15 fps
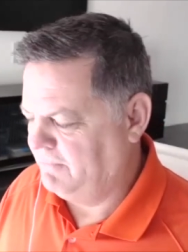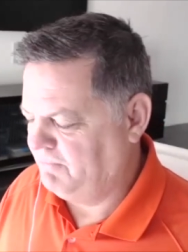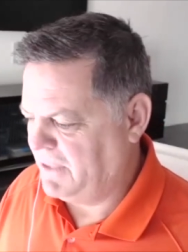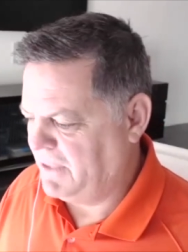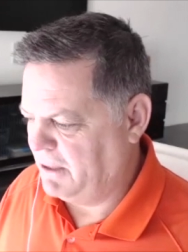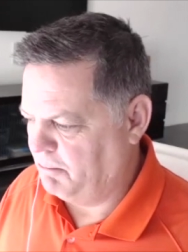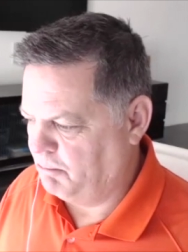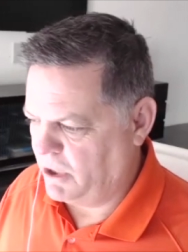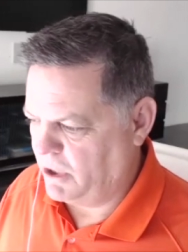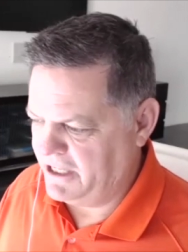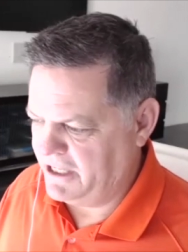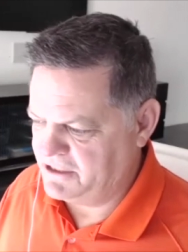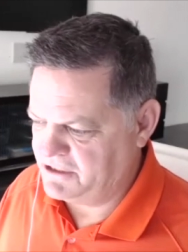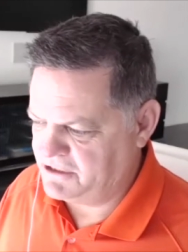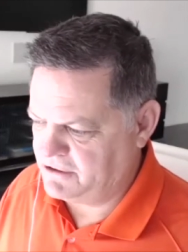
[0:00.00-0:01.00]

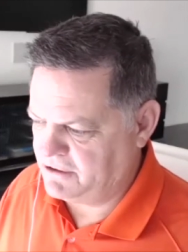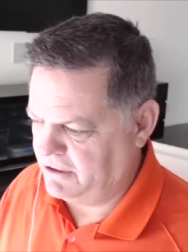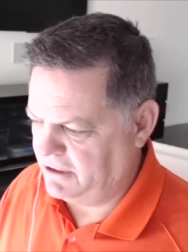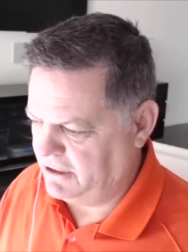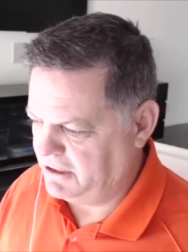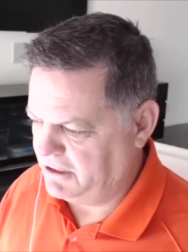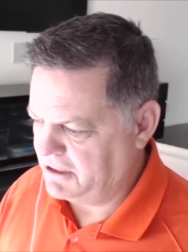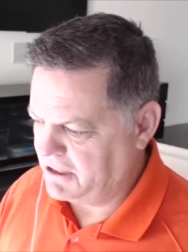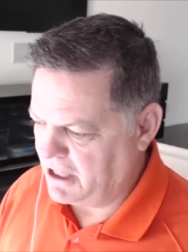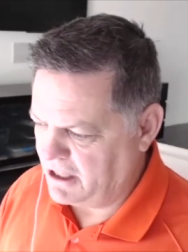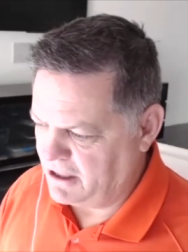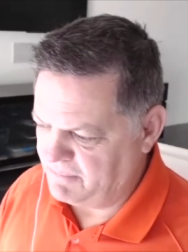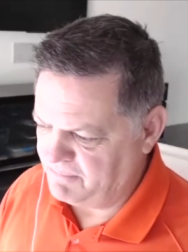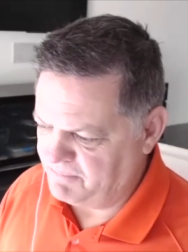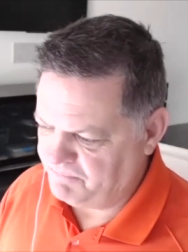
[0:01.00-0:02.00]
embrace the
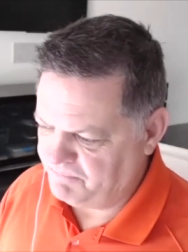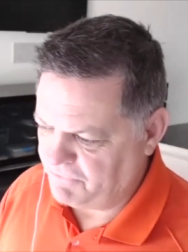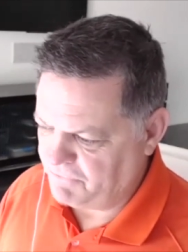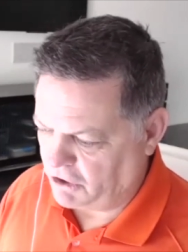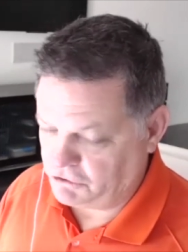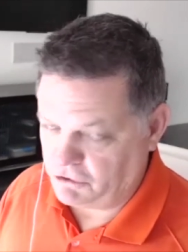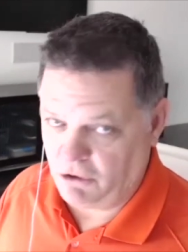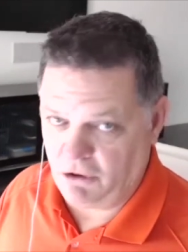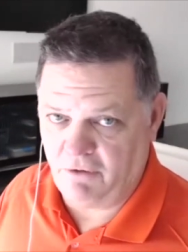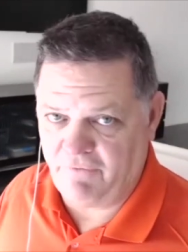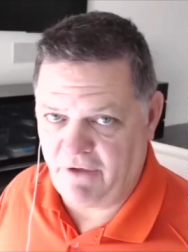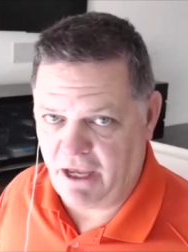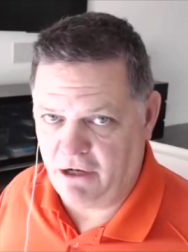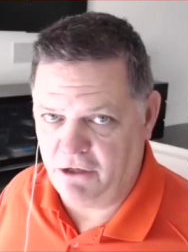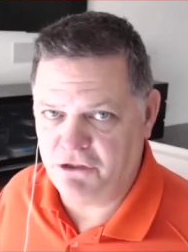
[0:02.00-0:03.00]
um, alternative
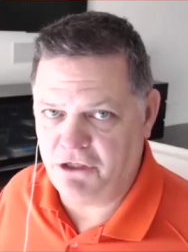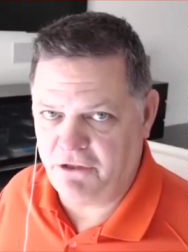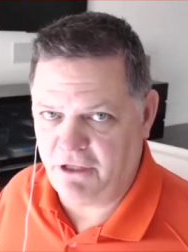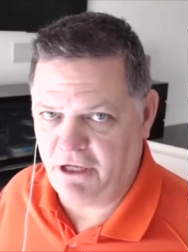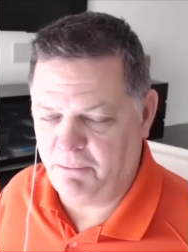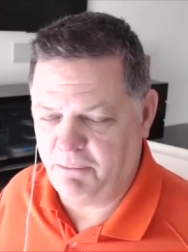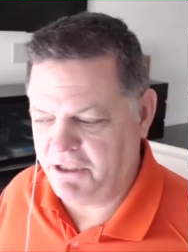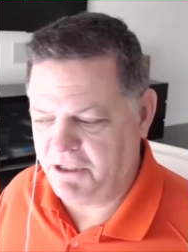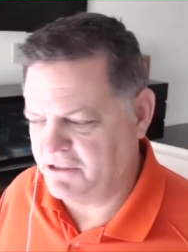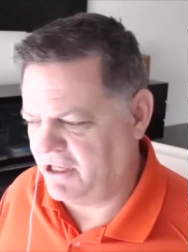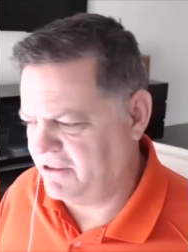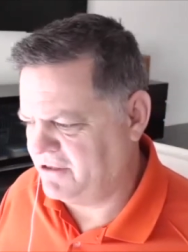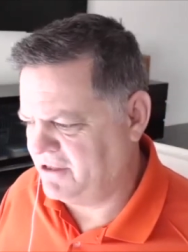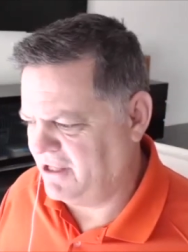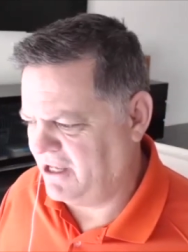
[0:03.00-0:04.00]
energy thing because I,
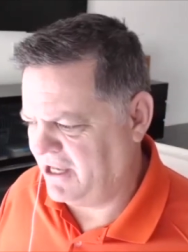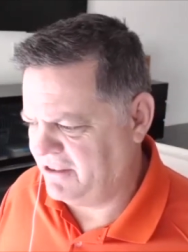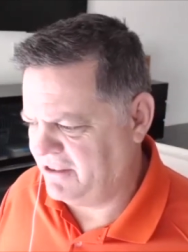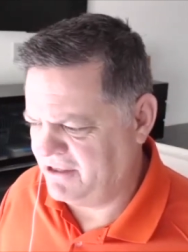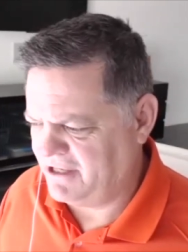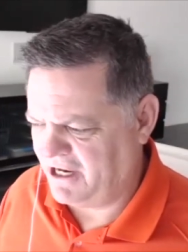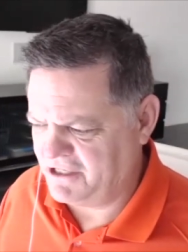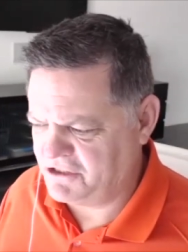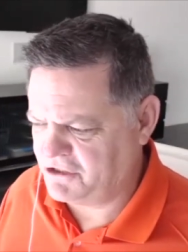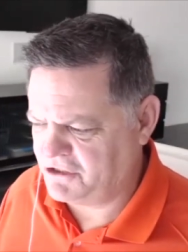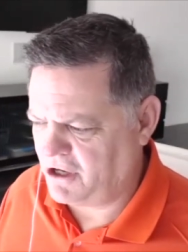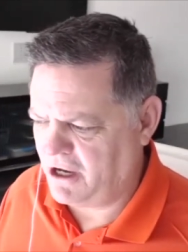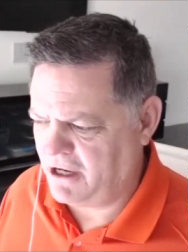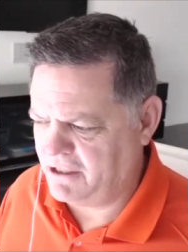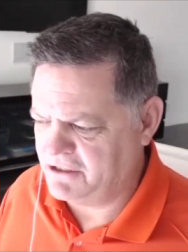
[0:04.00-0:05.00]
I, I
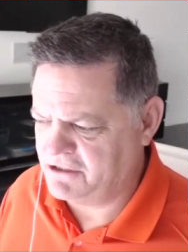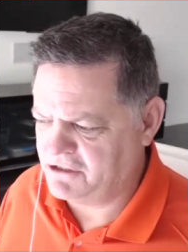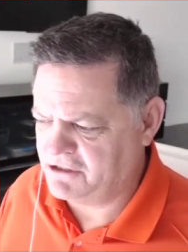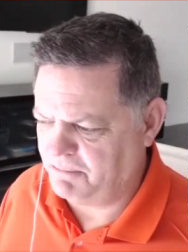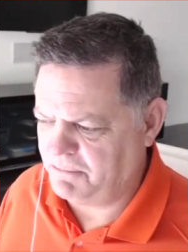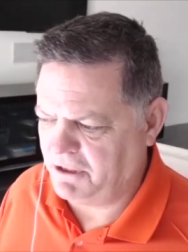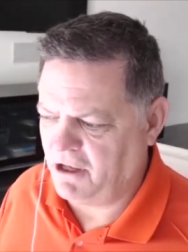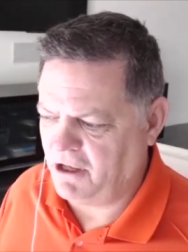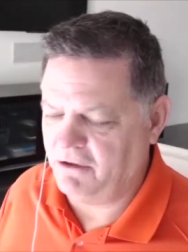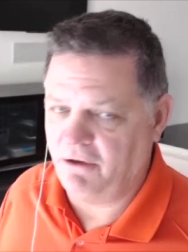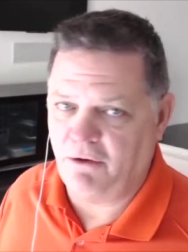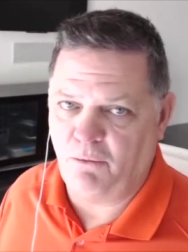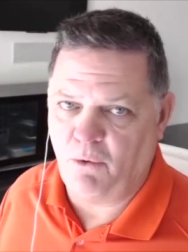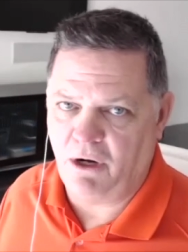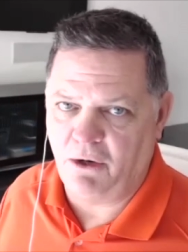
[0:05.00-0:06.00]
saw it as something other
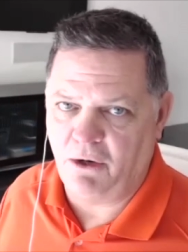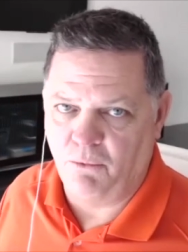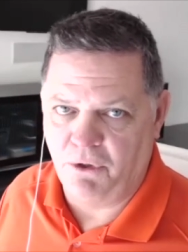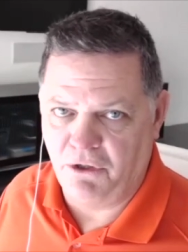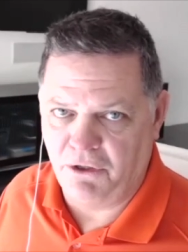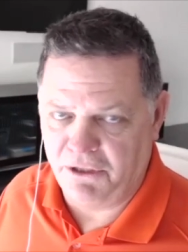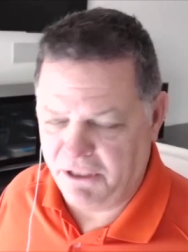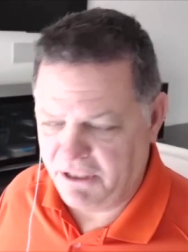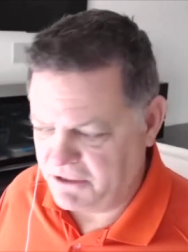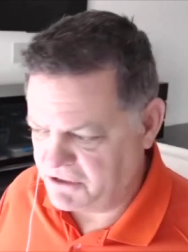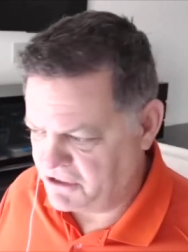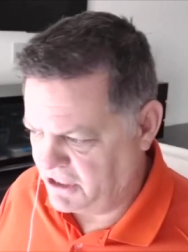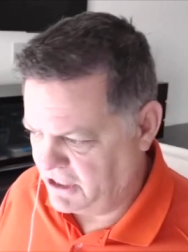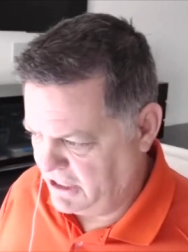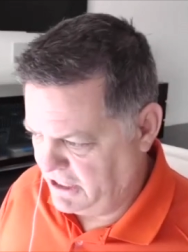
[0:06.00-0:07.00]
than what it really
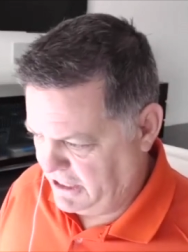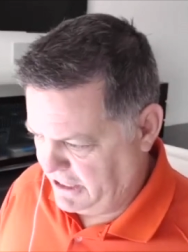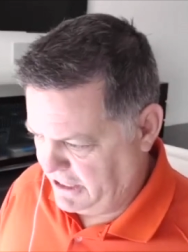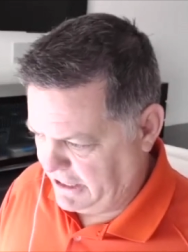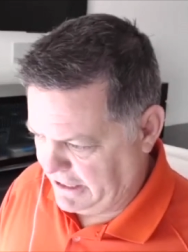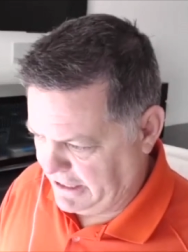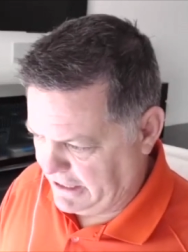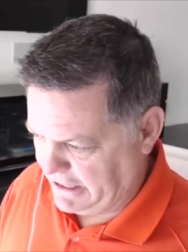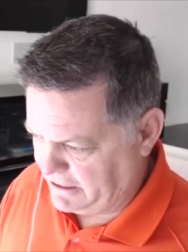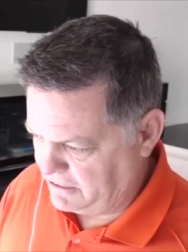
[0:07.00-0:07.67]
is. And